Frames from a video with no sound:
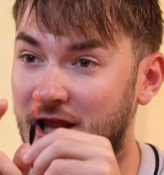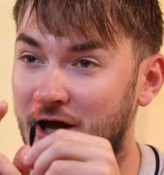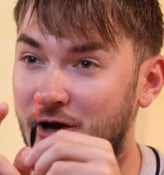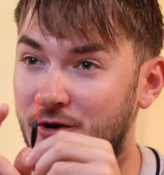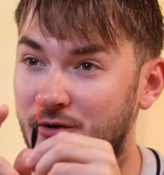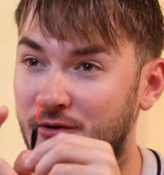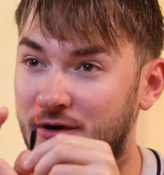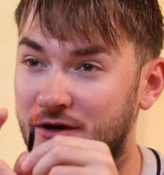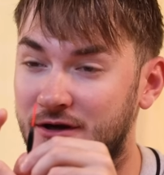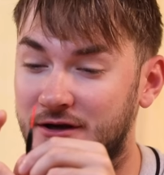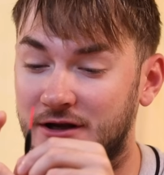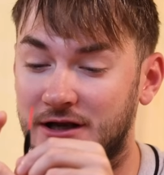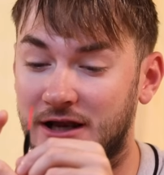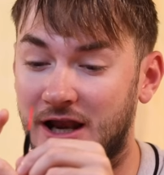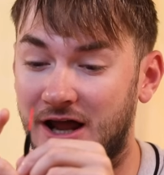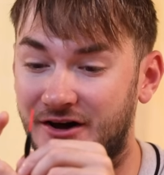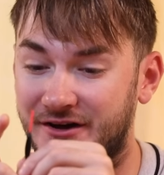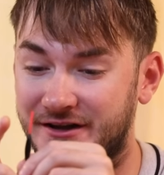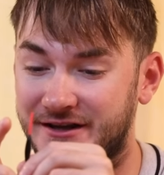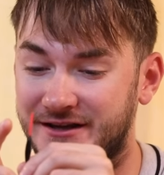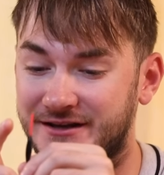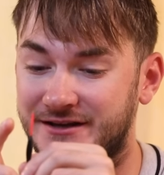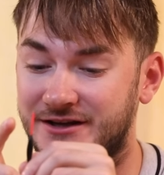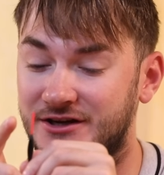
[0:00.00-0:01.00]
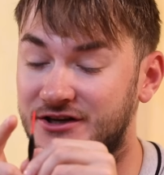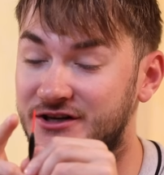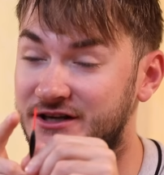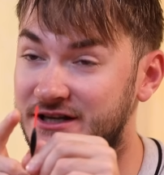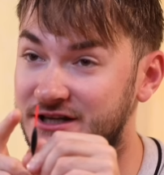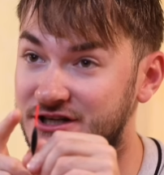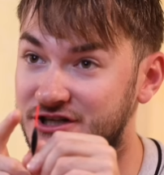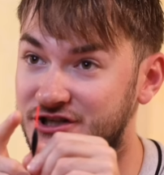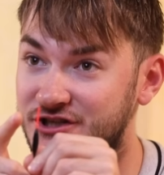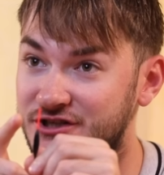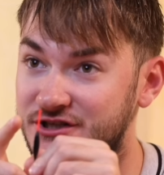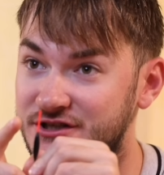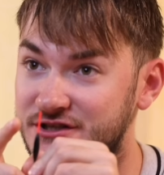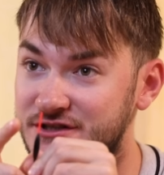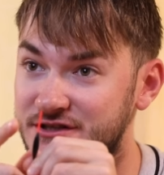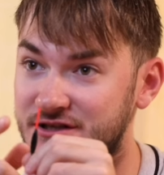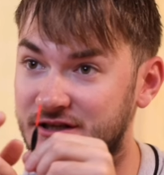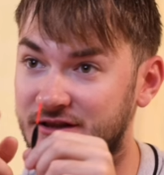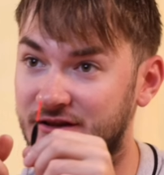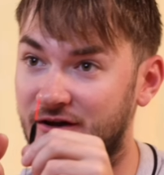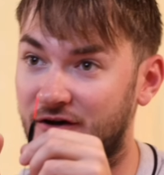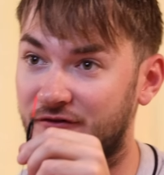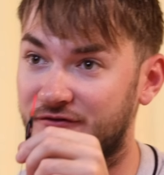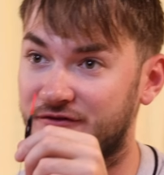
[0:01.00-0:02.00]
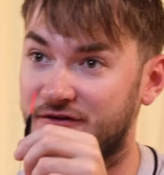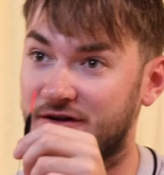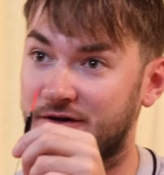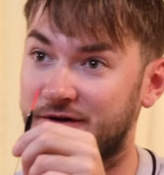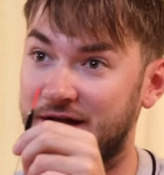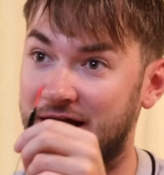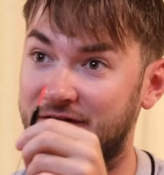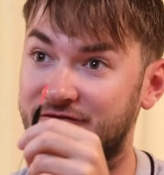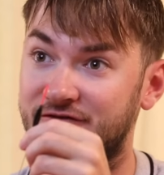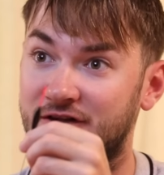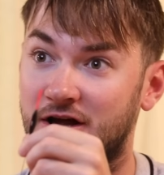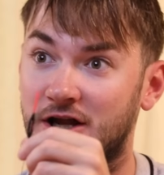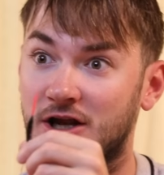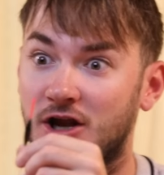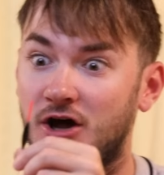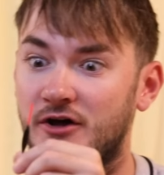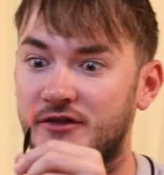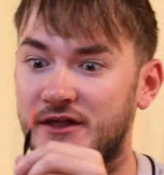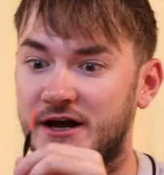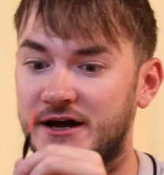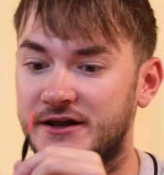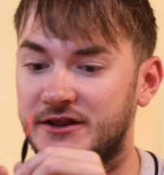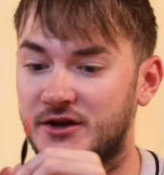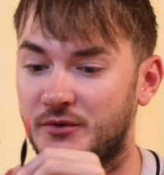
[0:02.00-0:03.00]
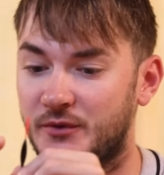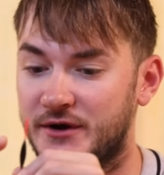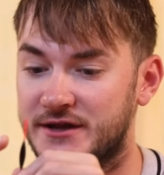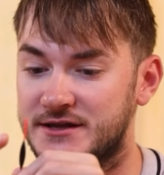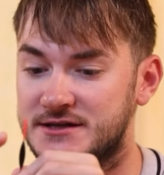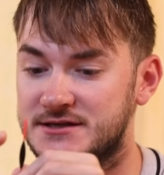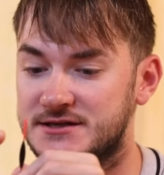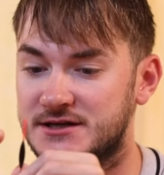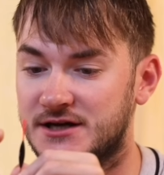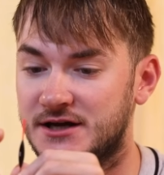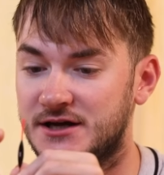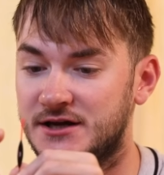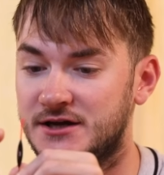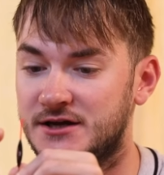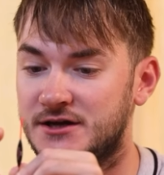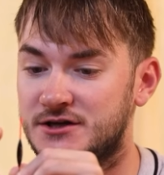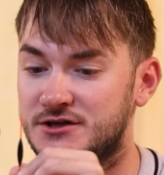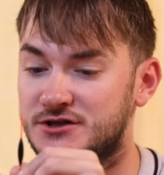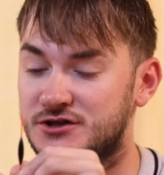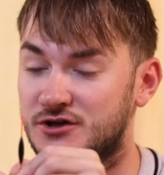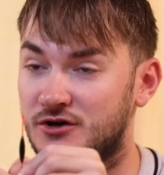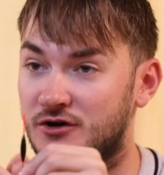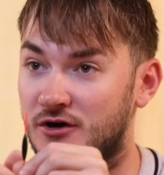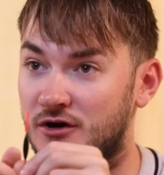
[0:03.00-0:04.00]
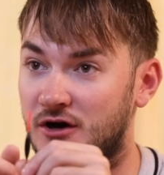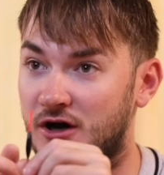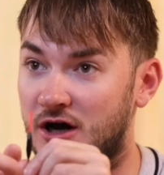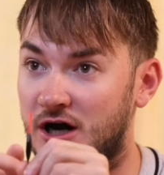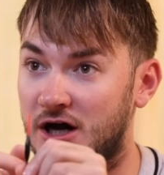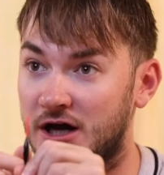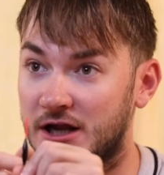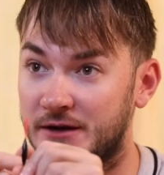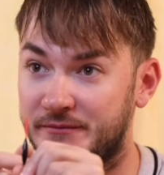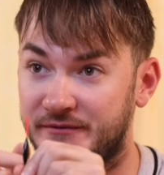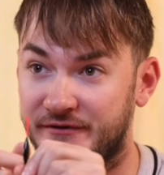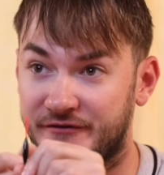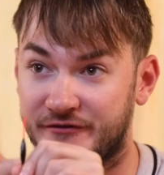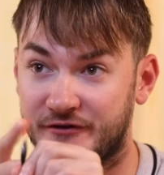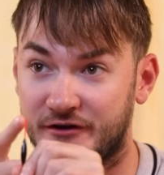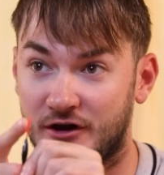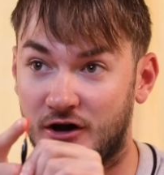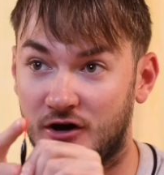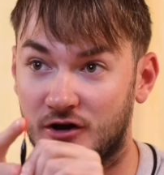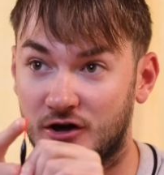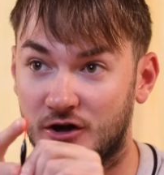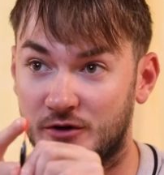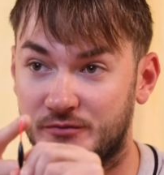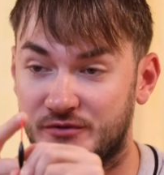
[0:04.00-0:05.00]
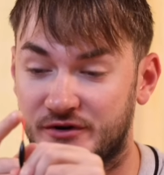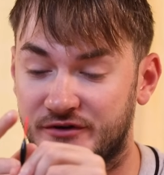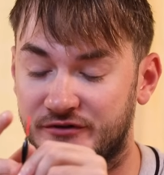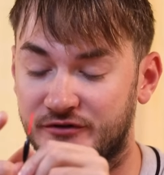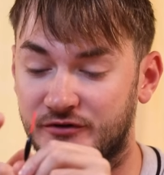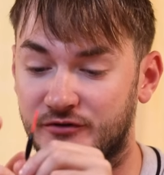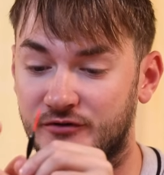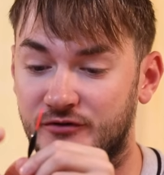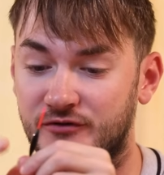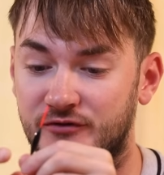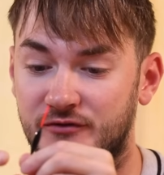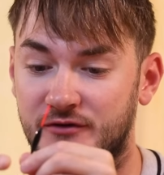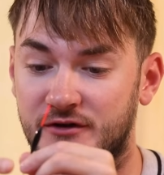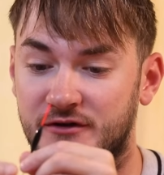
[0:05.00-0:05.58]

low light conditions and obviously you have a lot of that in the winter so I prefer hollow bristles